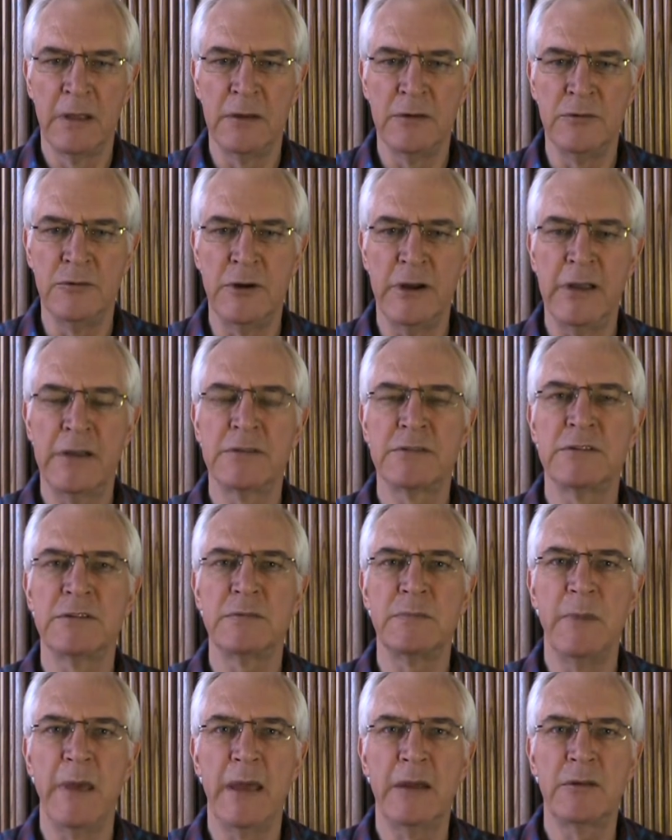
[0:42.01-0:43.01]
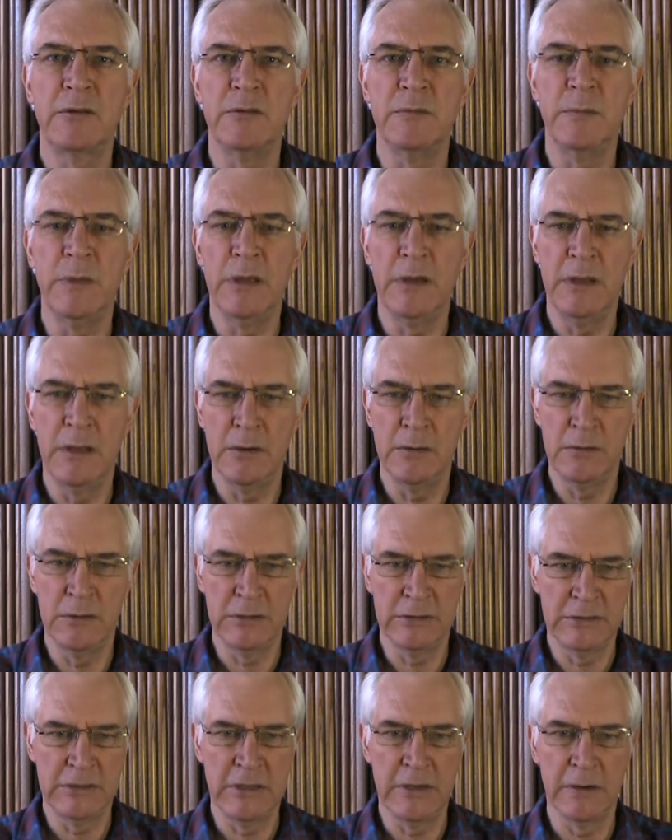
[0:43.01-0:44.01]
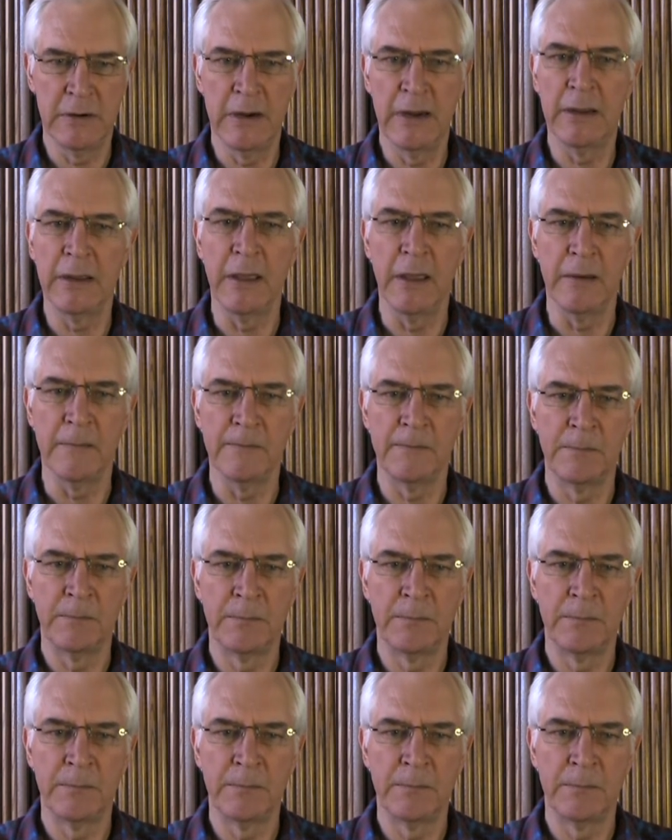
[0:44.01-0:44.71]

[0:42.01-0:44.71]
drags us back to mediocrity again.